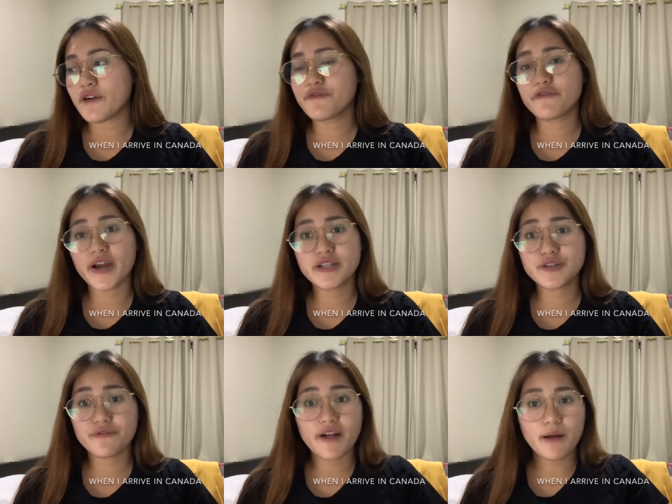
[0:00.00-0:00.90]
friends
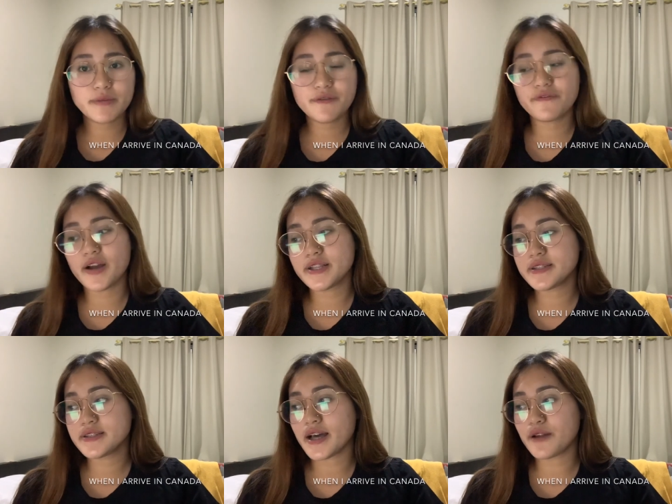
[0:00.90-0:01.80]
or family
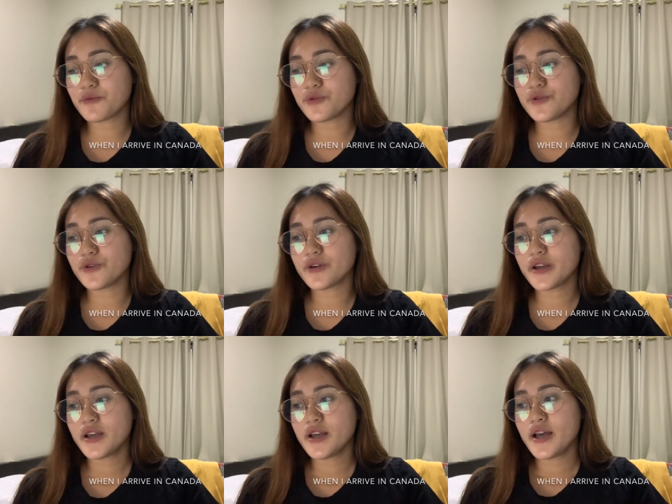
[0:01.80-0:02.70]
friends that will
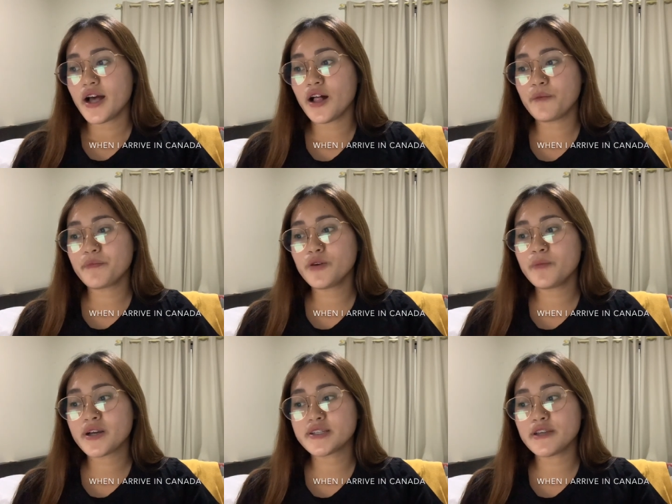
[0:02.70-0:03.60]
help you,
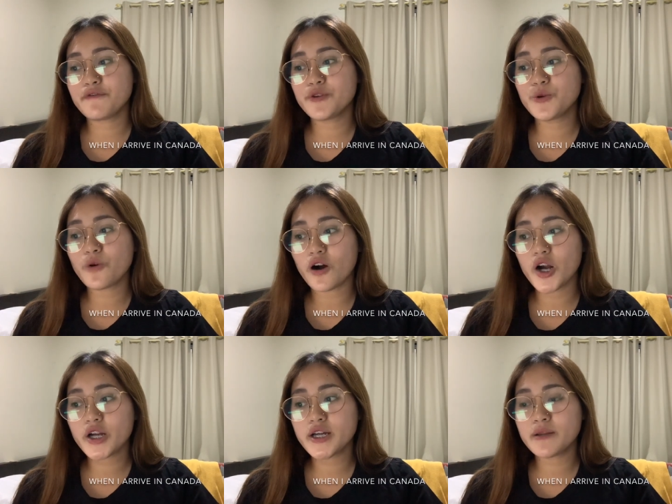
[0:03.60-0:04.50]
because if you
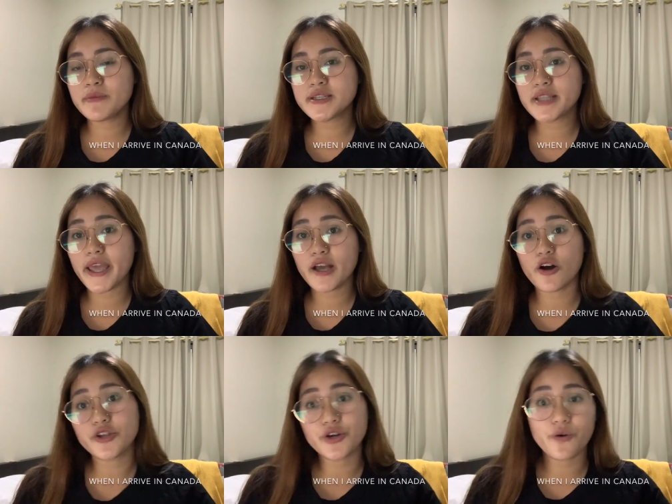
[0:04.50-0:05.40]
are going to be staying
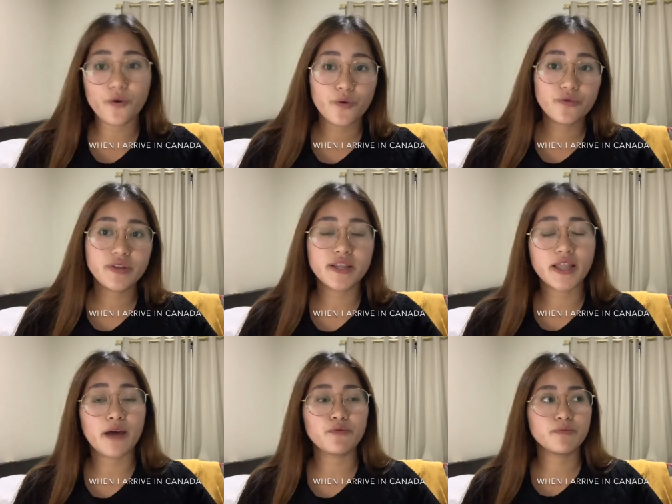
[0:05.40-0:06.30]
on your own, then
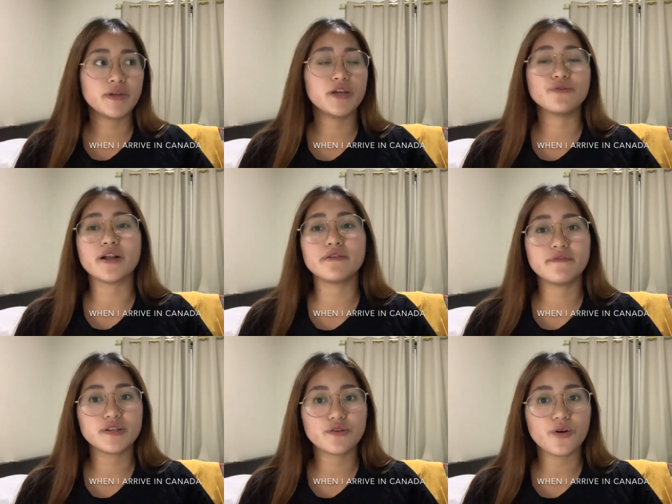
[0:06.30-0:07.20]
that would be
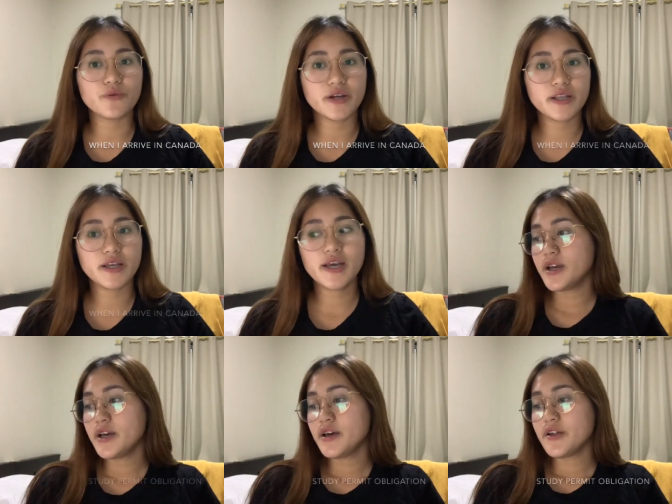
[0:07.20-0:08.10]
irrelevant already.
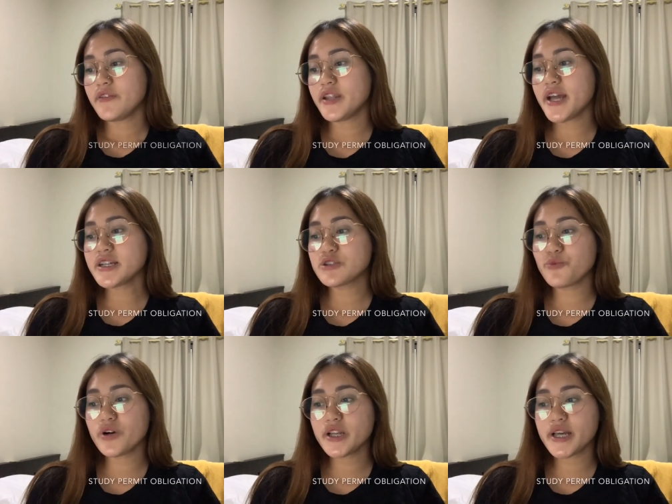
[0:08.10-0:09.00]
The next
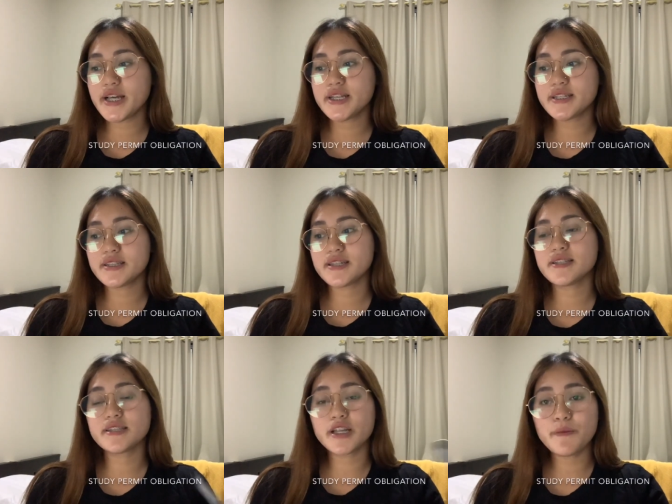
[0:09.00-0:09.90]
one is the
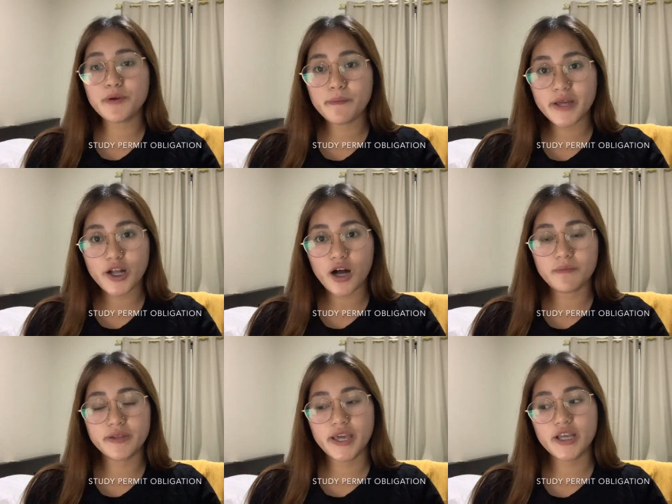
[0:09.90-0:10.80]
study permit
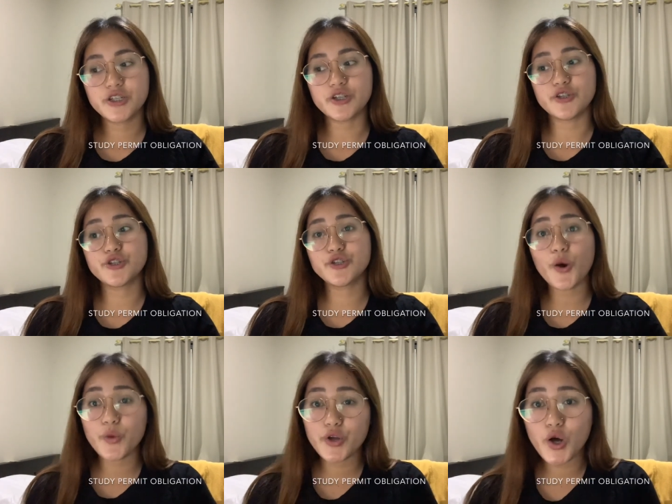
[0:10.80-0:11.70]
obligation.
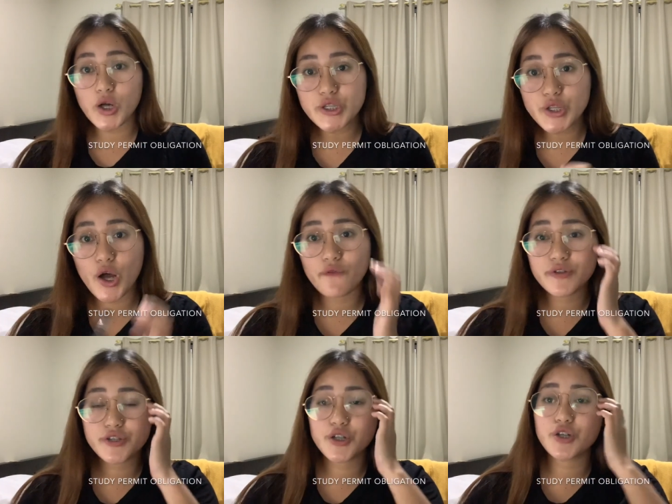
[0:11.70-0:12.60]
So the consul
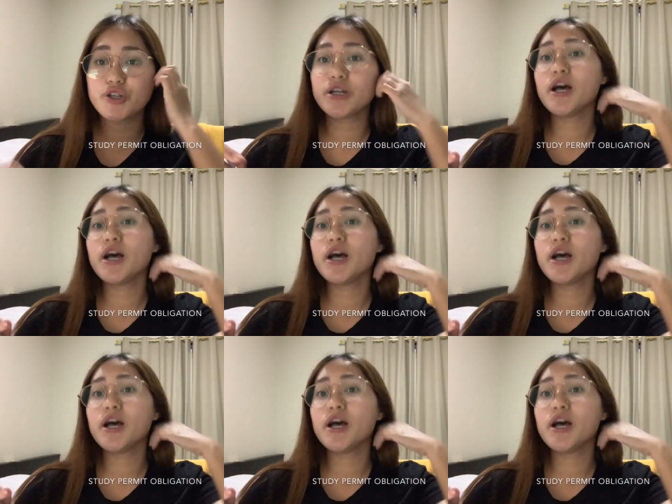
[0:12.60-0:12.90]
officer